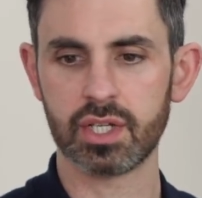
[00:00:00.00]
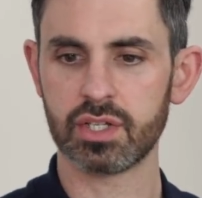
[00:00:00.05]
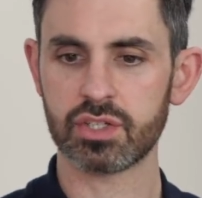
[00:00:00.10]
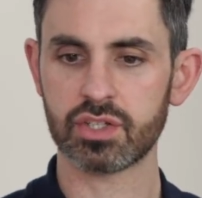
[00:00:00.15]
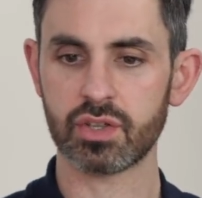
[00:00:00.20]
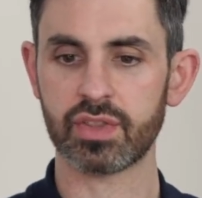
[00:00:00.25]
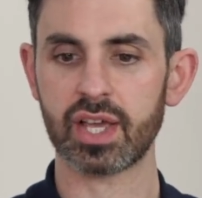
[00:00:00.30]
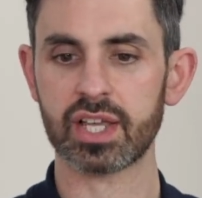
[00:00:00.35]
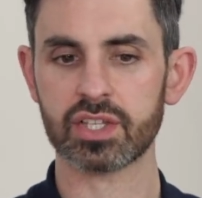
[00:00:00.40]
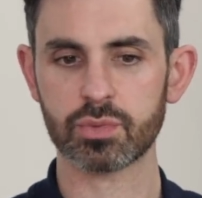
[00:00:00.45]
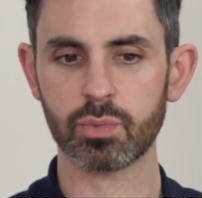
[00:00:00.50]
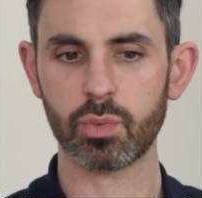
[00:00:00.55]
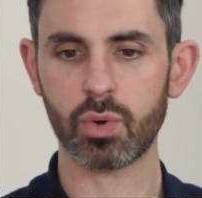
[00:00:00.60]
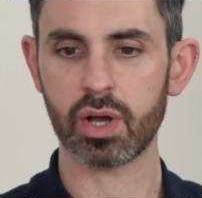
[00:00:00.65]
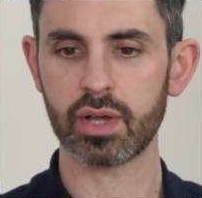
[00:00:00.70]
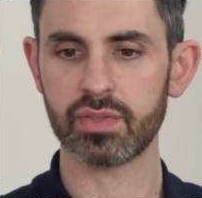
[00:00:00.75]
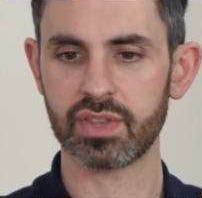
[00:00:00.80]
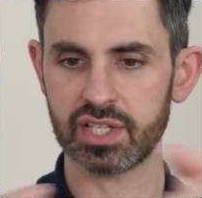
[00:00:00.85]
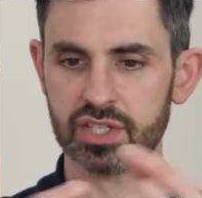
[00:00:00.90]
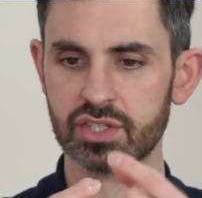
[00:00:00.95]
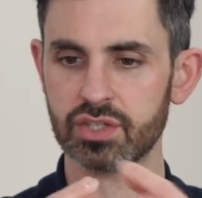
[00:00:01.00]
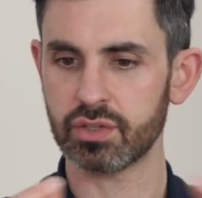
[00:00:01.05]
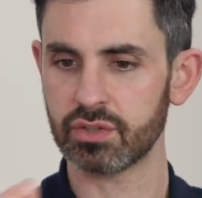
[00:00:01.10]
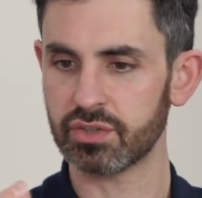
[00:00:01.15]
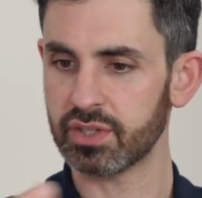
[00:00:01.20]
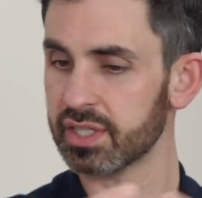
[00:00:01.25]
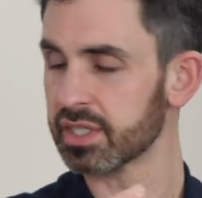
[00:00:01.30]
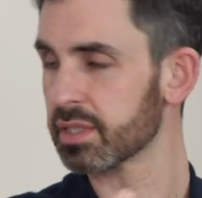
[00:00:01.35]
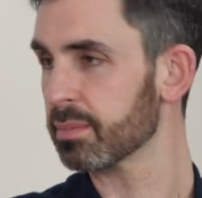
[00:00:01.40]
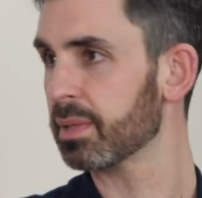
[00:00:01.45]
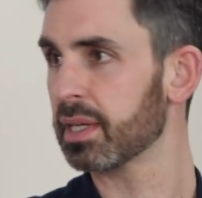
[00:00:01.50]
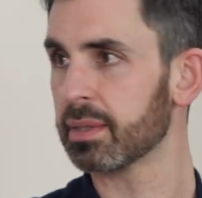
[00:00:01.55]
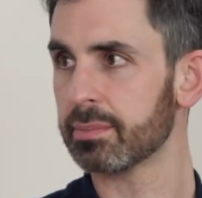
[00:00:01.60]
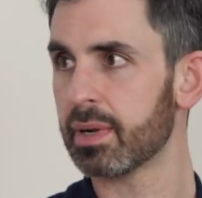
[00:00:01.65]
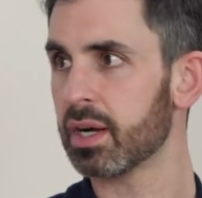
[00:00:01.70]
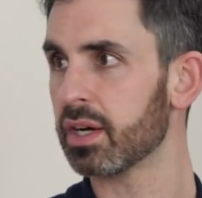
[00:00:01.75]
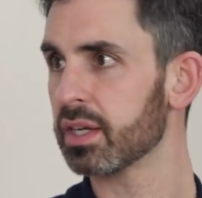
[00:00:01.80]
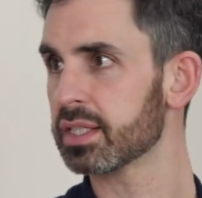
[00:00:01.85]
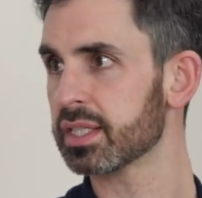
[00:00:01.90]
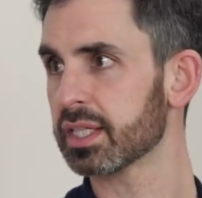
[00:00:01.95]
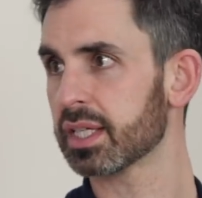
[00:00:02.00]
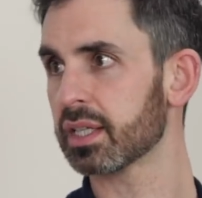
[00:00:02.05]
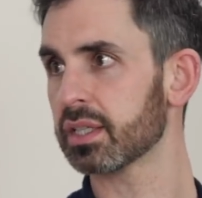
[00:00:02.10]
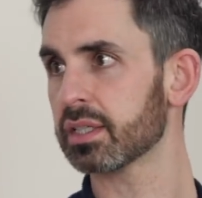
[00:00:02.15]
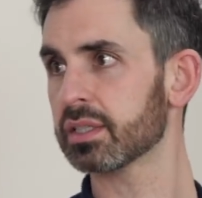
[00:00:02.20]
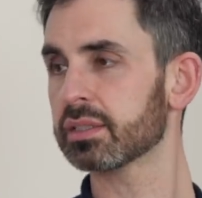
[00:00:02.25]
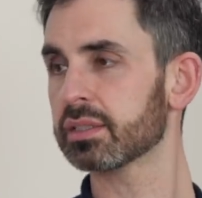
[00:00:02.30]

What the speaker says: So that's why these two things are being married together.